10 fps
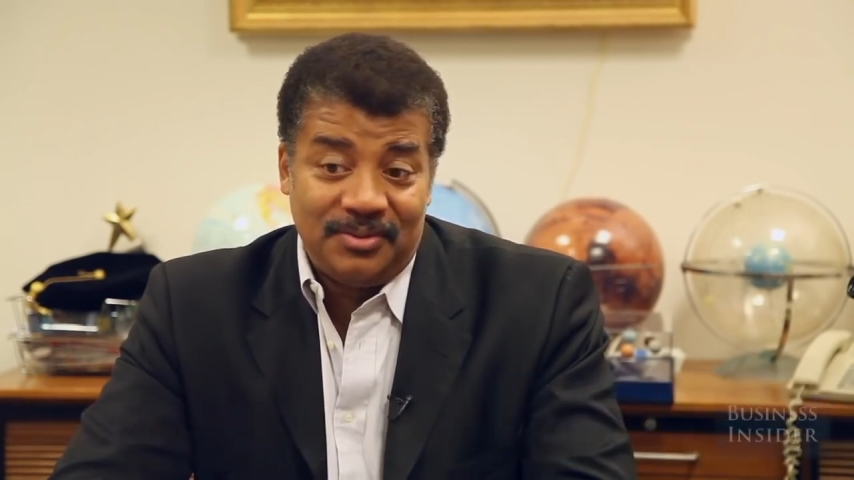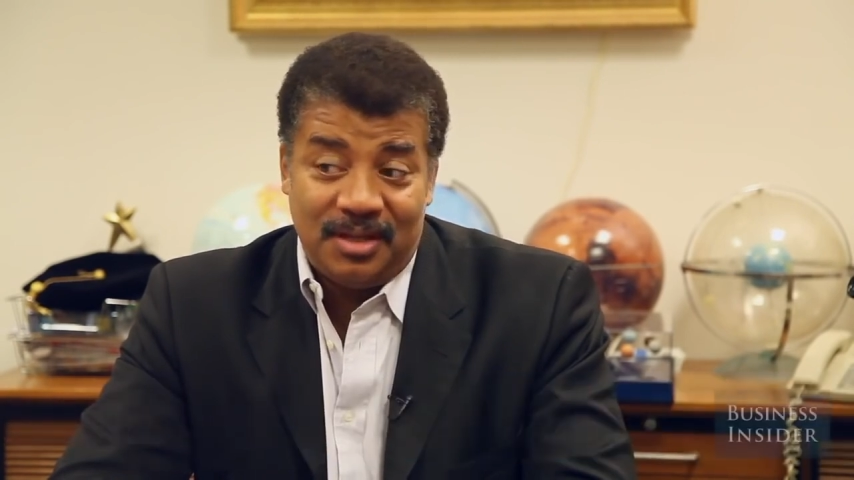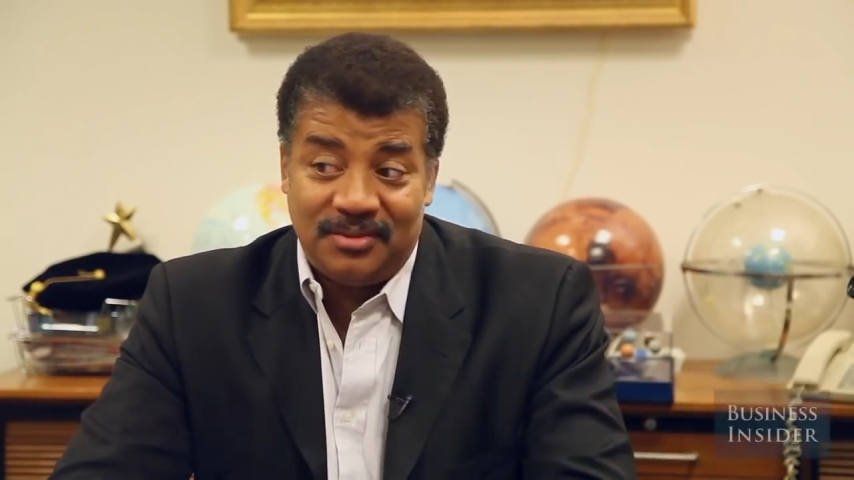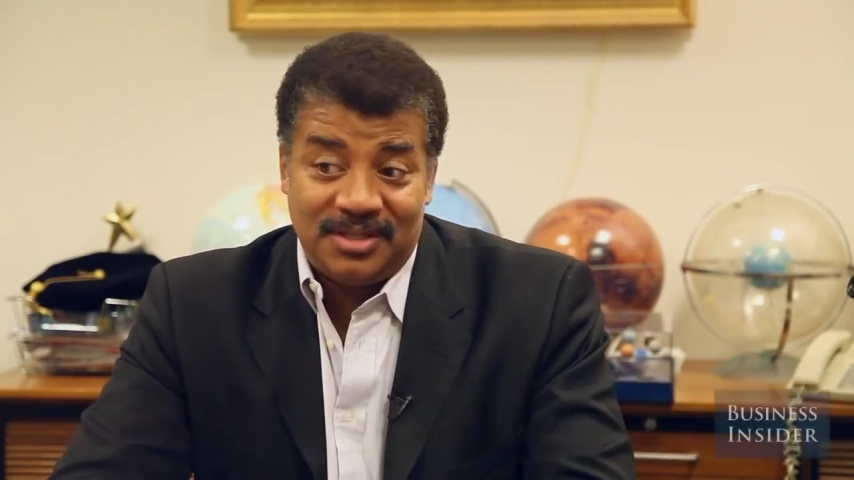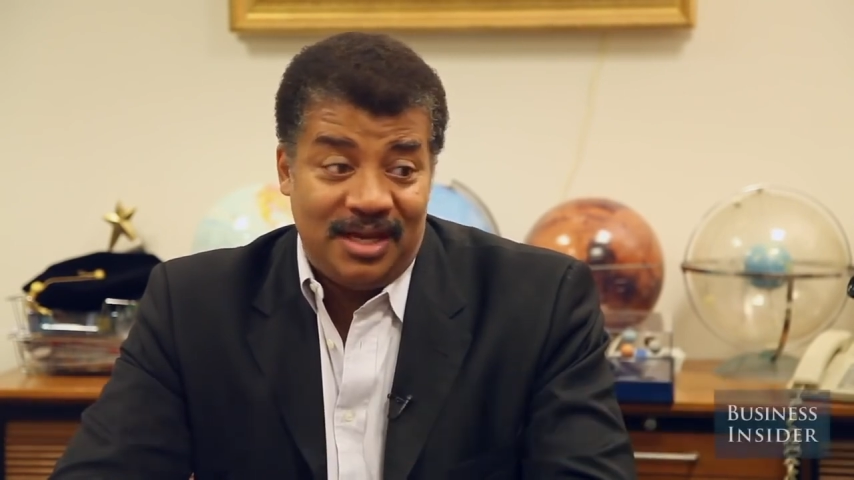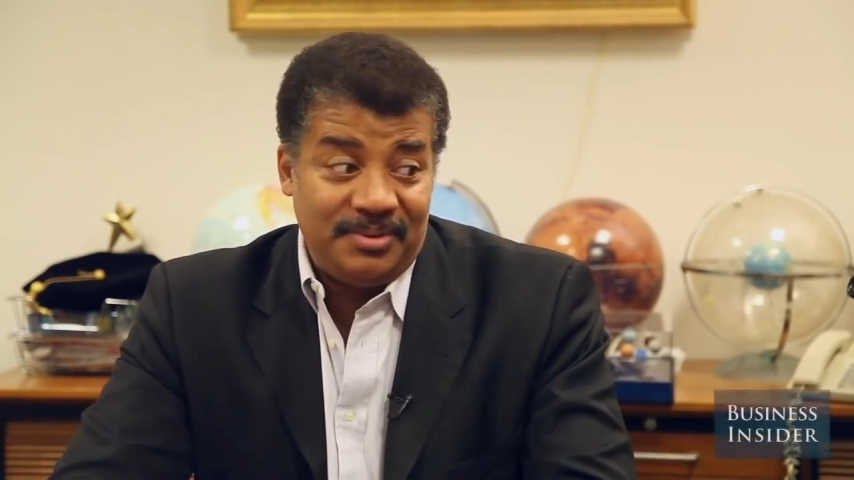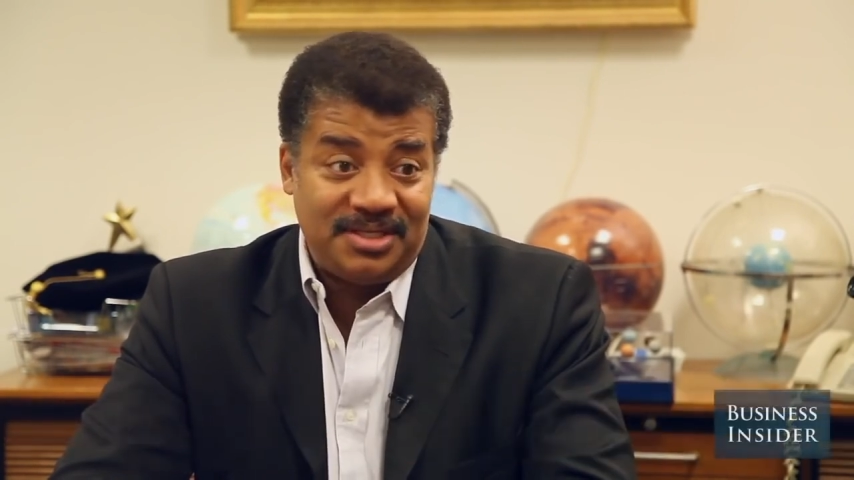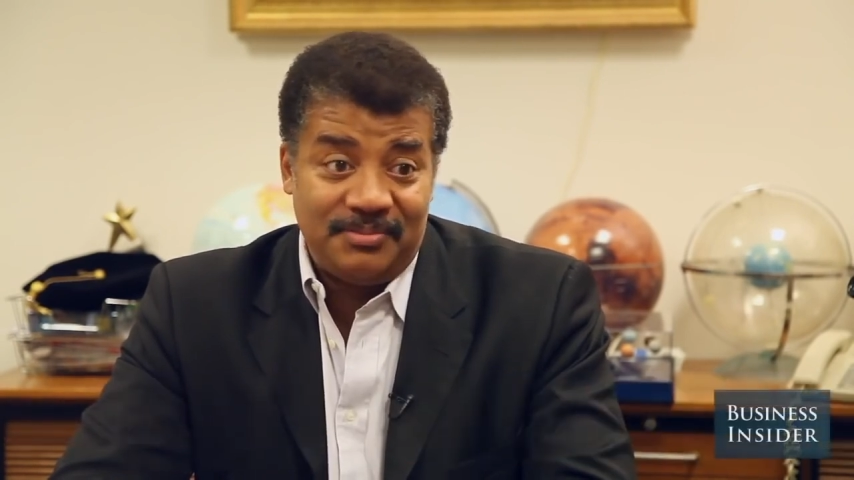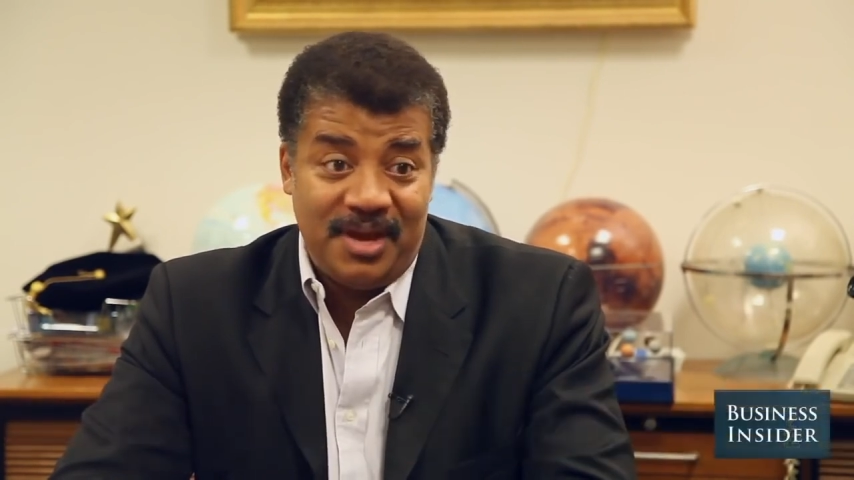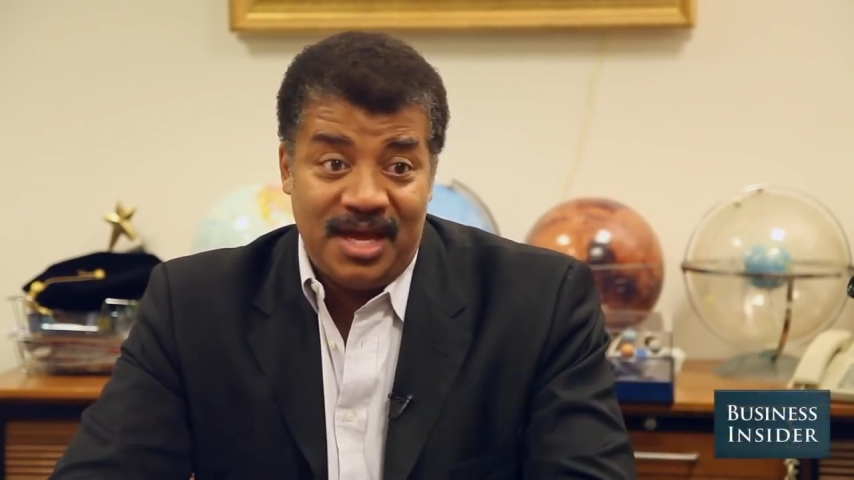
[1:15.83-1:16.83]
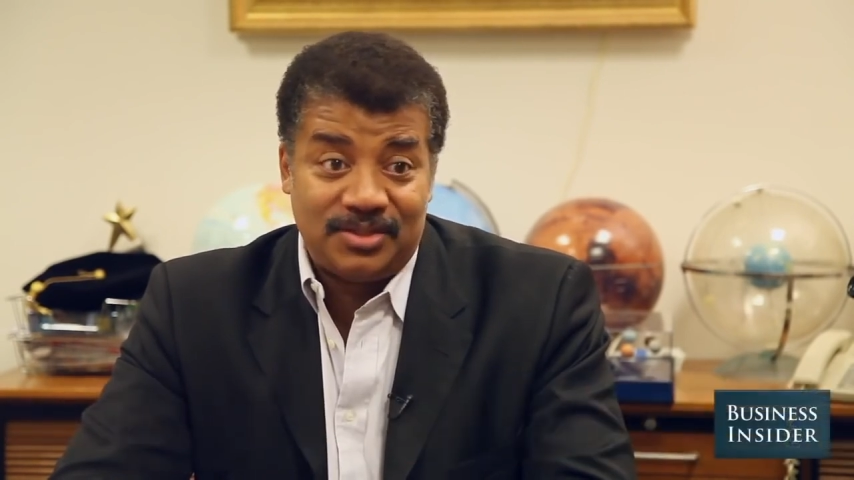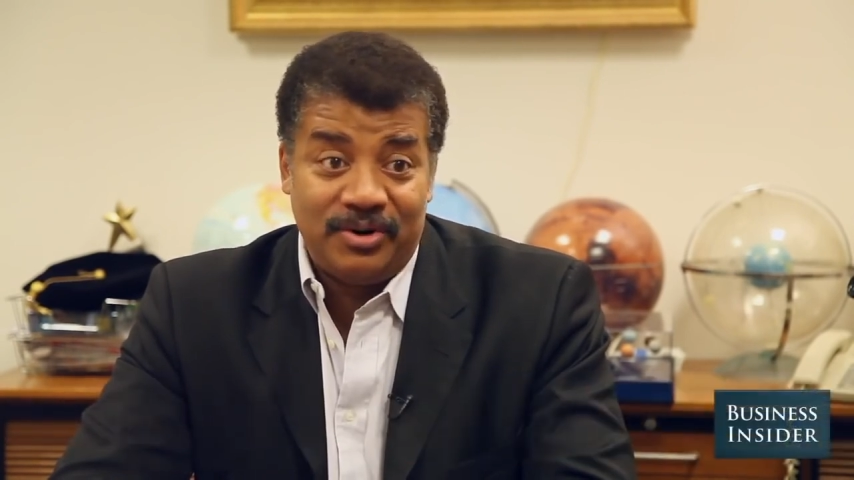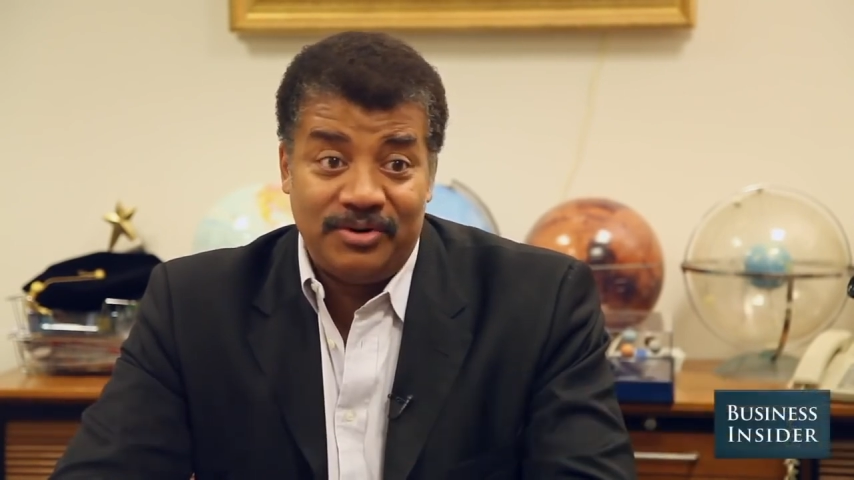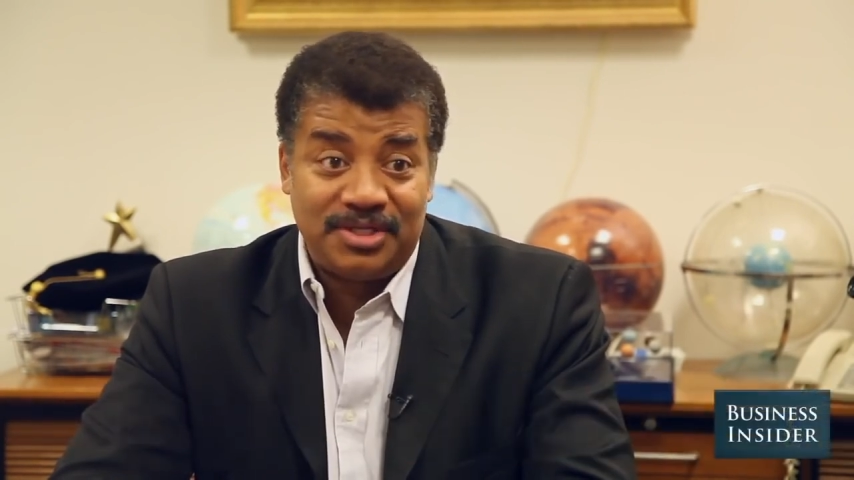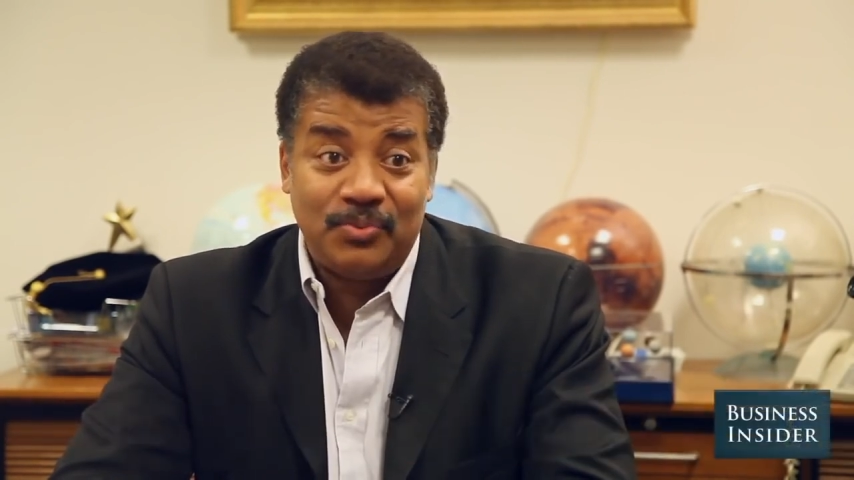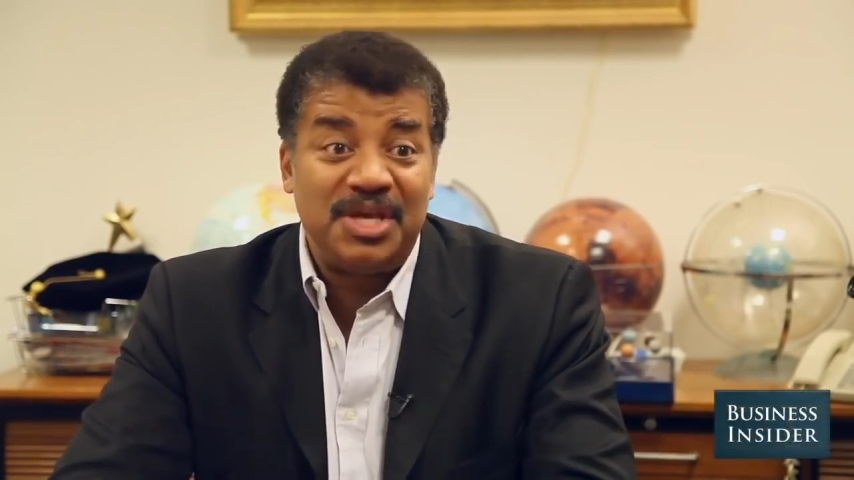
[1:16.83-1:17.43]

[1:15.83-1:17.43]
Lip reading: there's got to be some mass. Where is it?